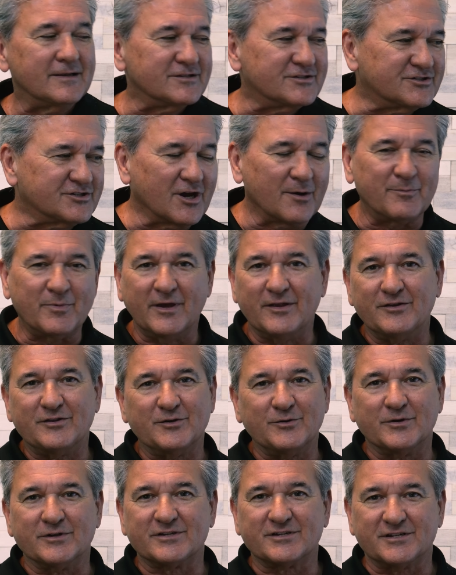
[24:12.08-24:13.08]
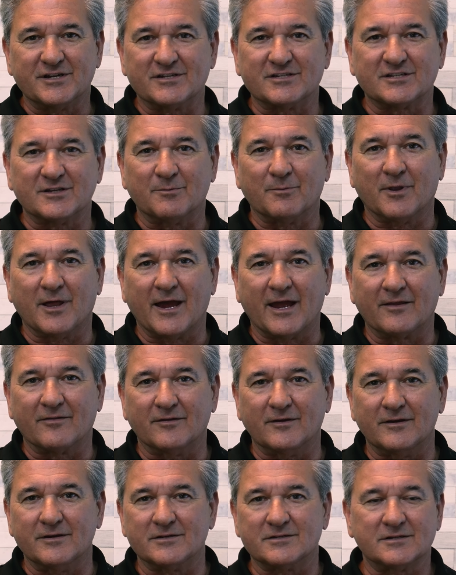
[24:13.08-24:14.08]
Jump into a system like
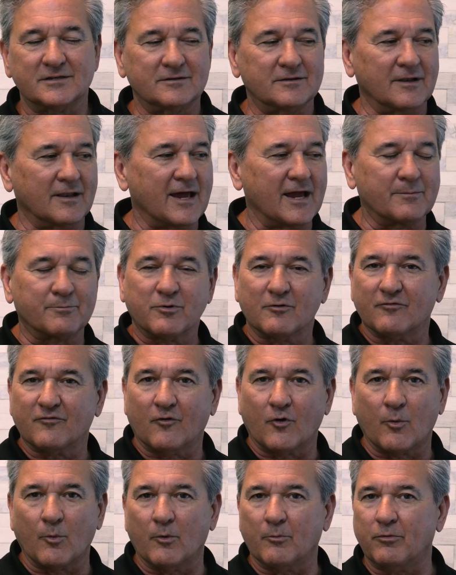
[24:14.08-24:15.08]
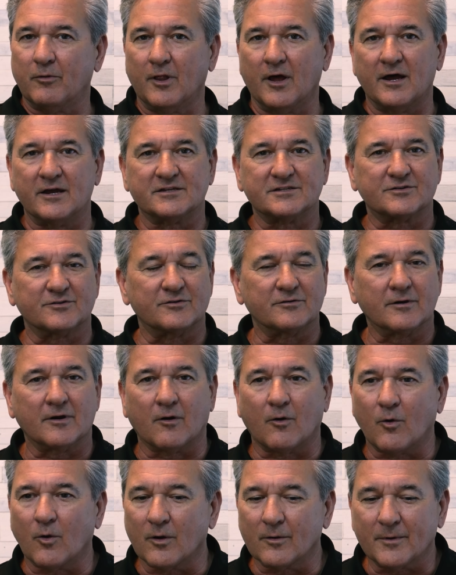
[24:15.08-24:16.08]
this, like Performa Plus
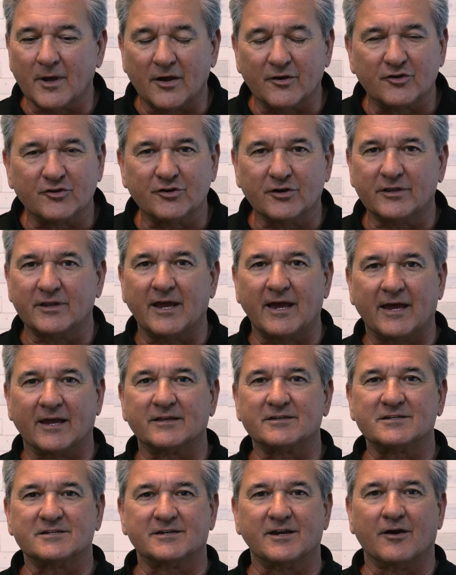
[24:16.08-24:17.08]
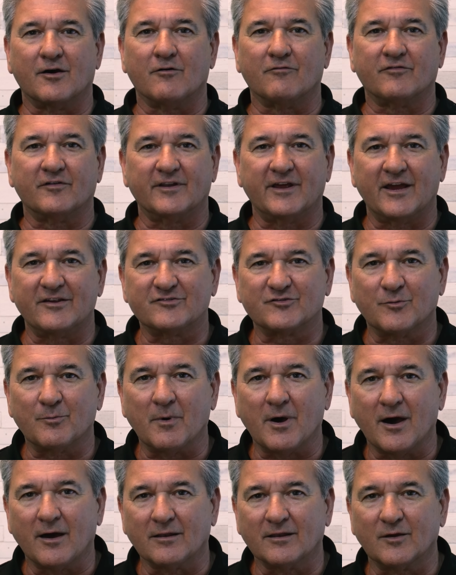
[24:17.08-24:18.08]
or a good Excel financial
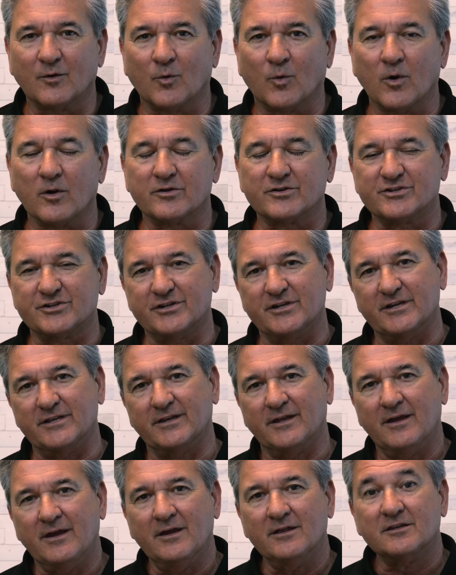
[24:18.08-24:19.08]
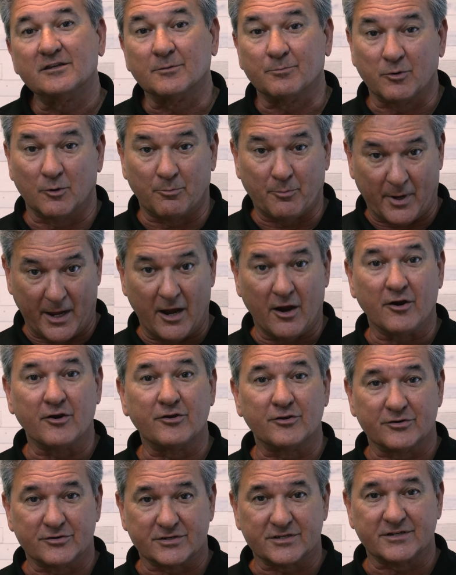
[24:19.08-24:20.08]
modeling worksheet to prepare
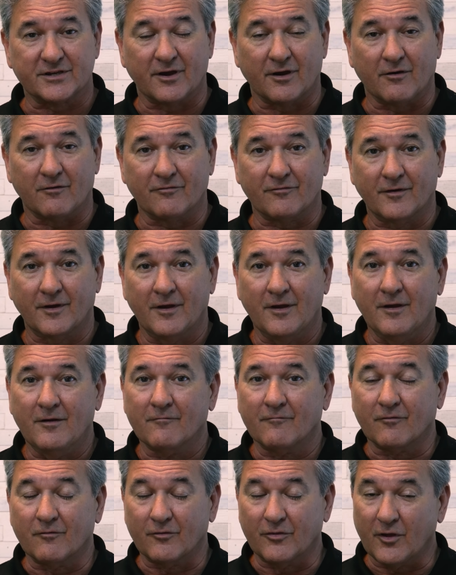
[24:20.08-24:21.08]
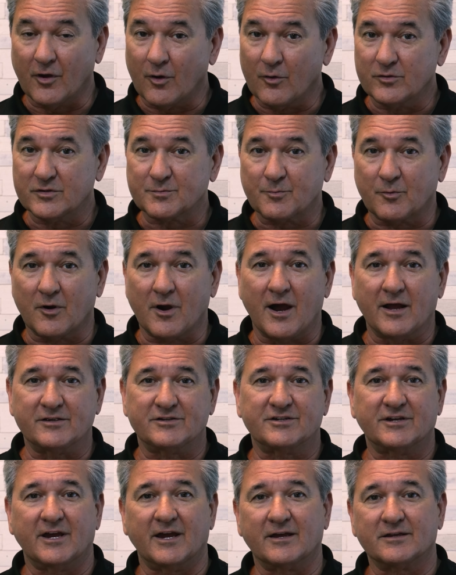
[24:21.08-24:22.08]
yourself for those
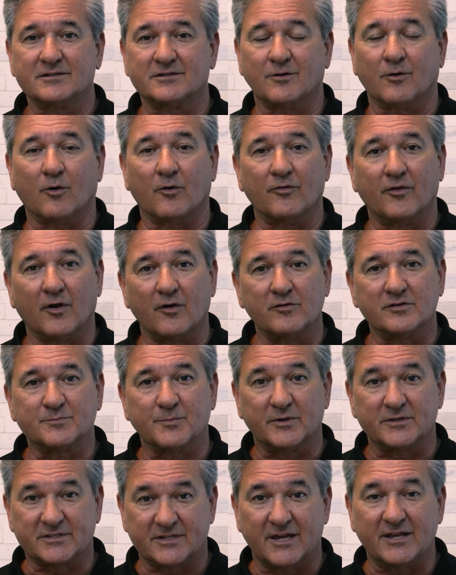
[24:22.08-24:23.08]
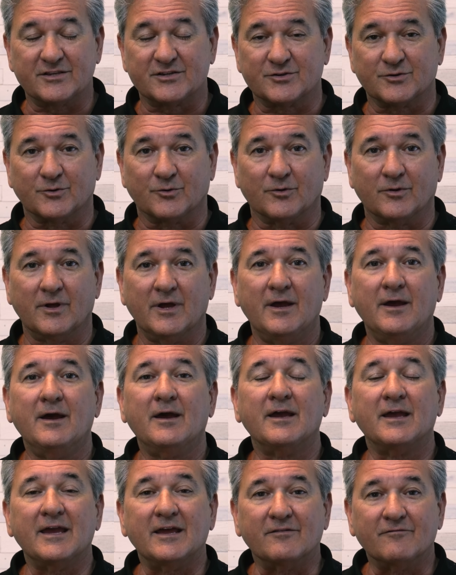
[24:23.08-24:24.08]
projects or those potential
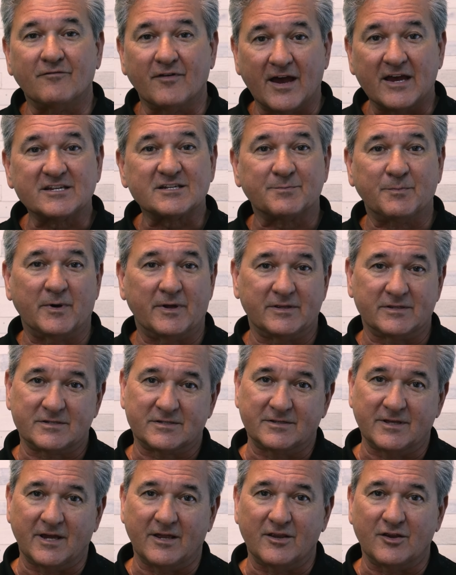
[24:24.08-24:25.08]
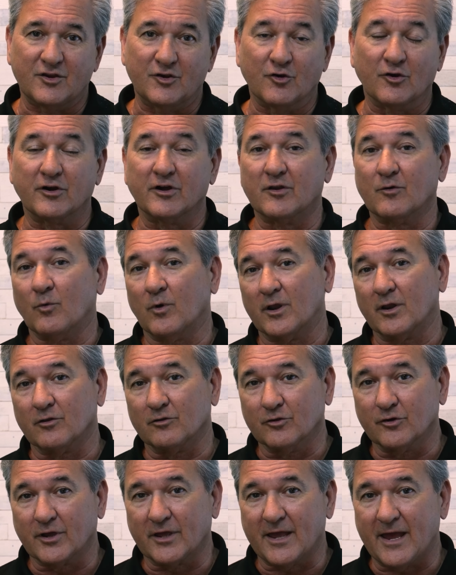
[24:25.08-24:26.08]
investments that you're going to want to
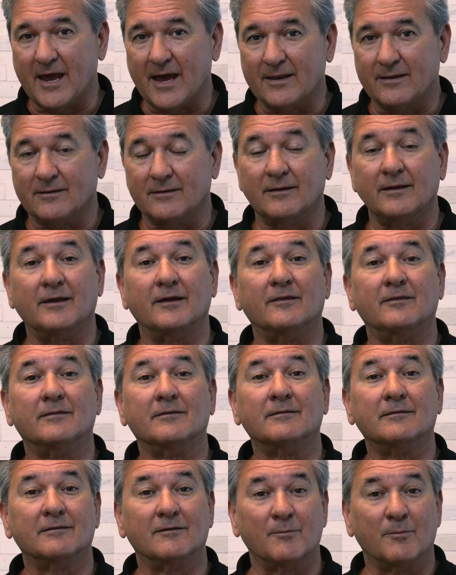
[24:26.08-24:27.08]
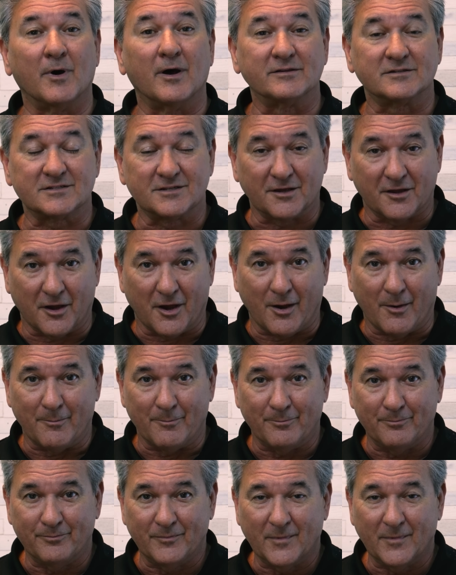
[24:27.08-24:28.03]
look at in the months to come.